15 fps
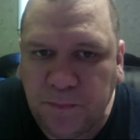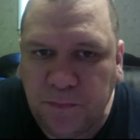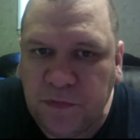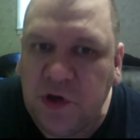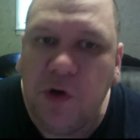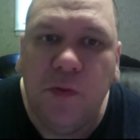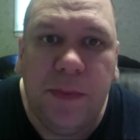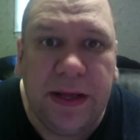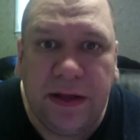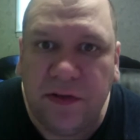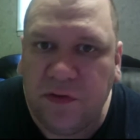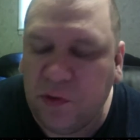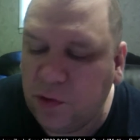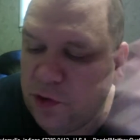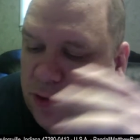two
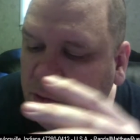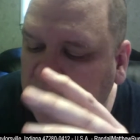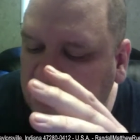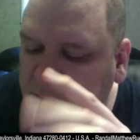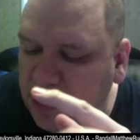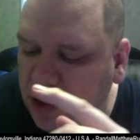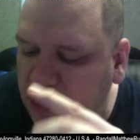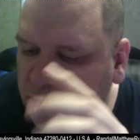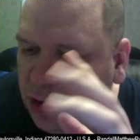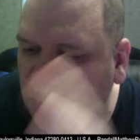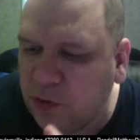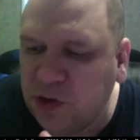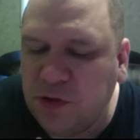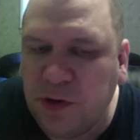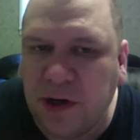minutes, or you, as long as you
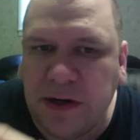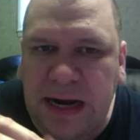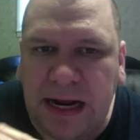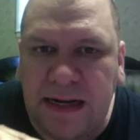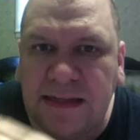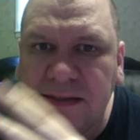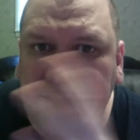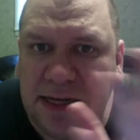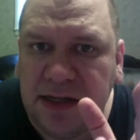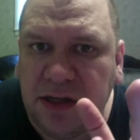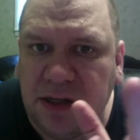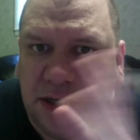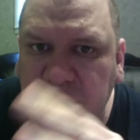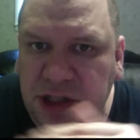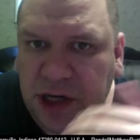hold the trigger down, it stays,
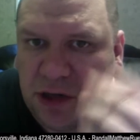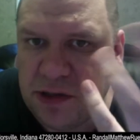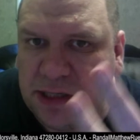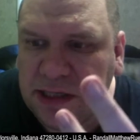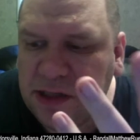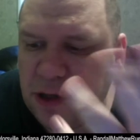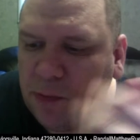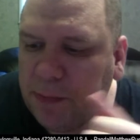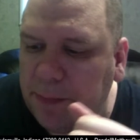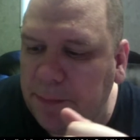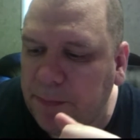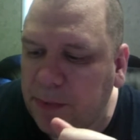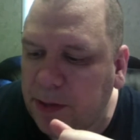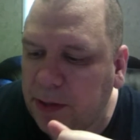the shutter stays open.